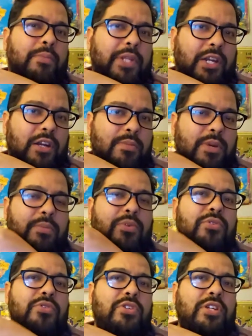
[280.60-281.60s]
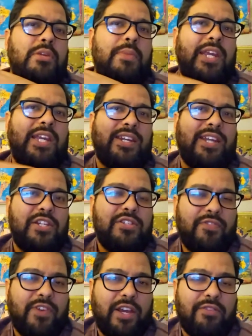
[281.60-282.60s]
up the air bubbles so you can make a nice
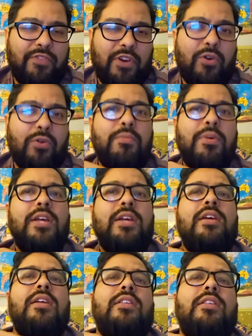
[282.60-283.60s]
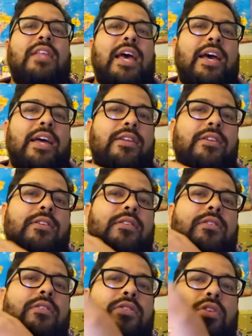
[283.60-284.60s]
fine foam that
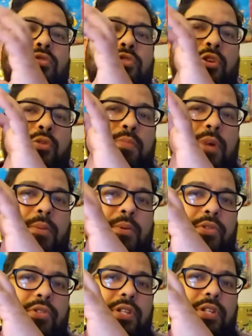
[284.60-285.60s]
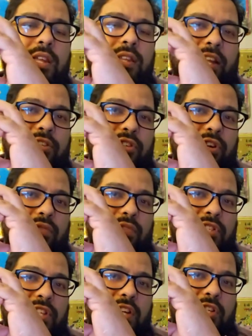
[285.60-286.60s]
those little bubbles, that
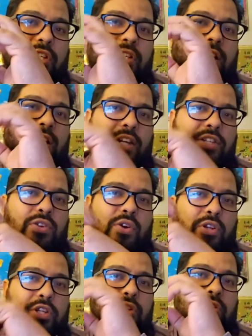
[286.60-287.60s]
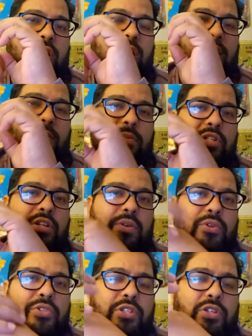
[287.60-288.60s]
surface tension collects all the organic
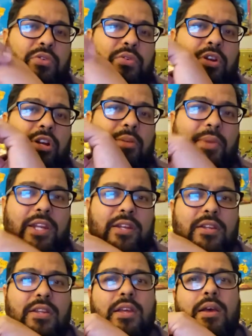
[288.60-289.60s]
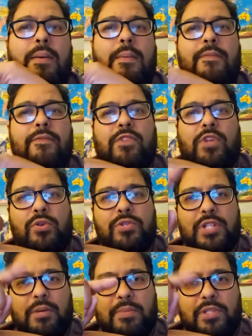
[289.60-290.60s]
materials in your aquarium and then
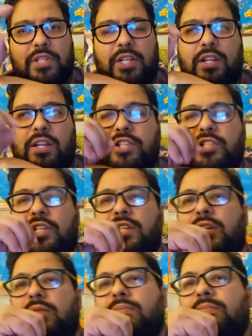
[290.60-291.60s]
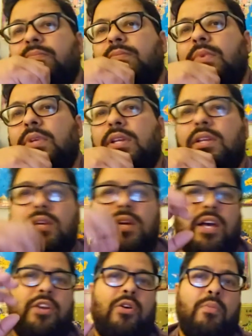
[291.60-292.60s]
flows up into the collection cup.
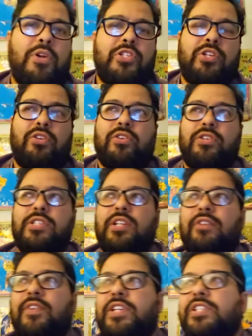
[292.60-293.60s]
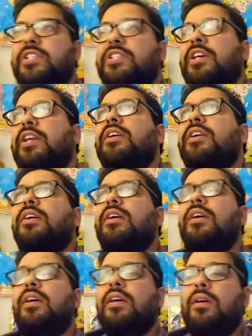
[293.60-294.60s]
I know, a bunch of nerd stuff I just said.
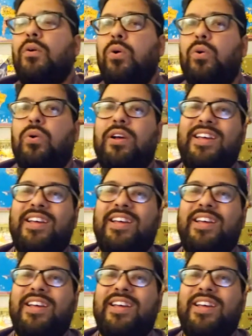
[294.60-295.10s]
Whew.